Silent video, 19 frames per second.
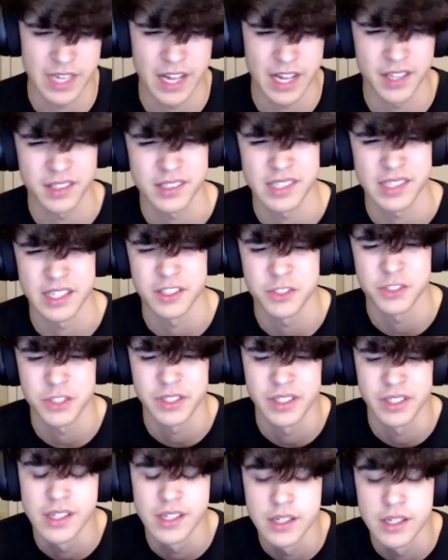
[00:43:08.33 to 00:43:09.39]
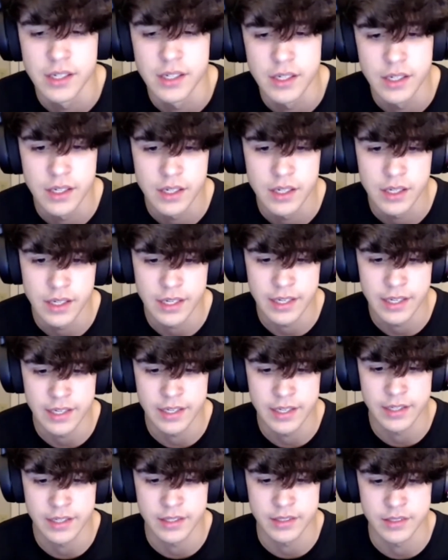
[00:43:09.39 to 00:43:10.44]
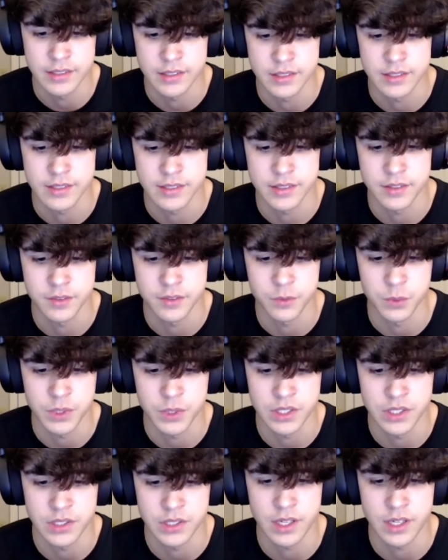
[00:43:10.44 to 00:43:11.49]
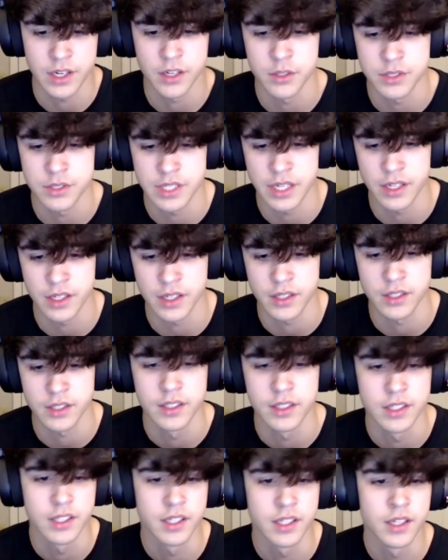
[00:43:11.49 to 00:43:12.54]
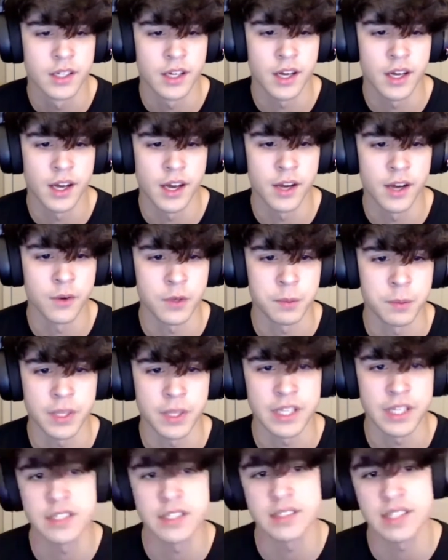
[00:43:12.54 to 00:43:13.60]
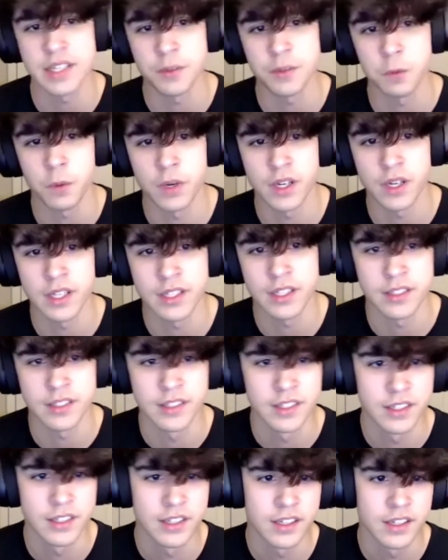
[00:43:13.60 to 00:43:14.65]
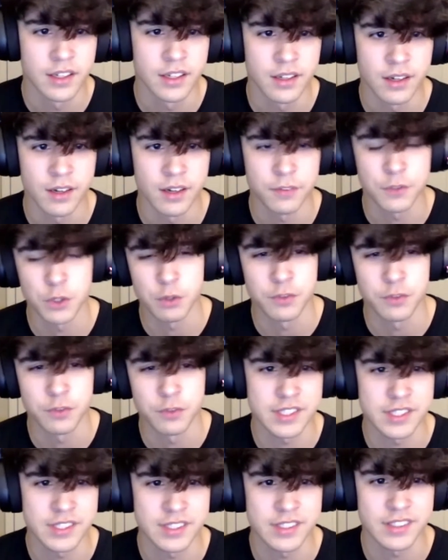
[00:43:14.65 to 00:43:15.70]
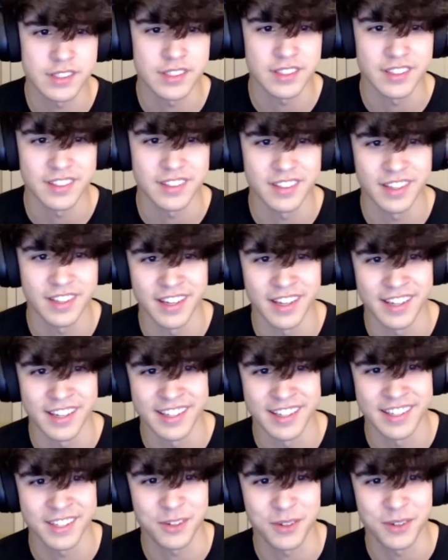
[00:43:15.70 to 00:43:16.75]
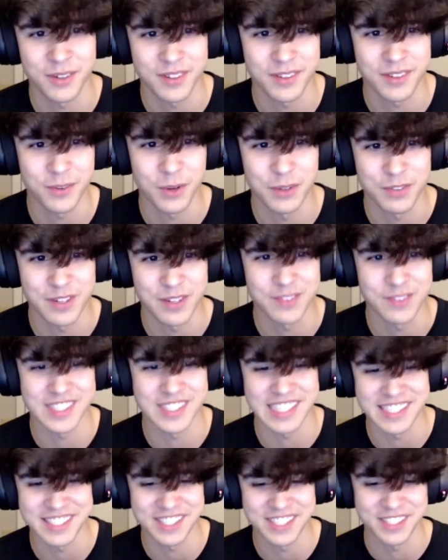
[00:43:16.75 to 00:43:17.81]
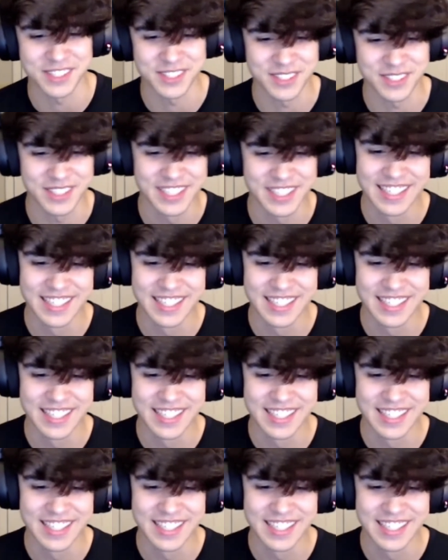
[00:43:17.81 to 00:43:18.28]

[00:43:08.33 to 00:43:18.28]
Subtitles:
Alexandria, and we got a hotel. We played in day one. A few of us qualified for day two.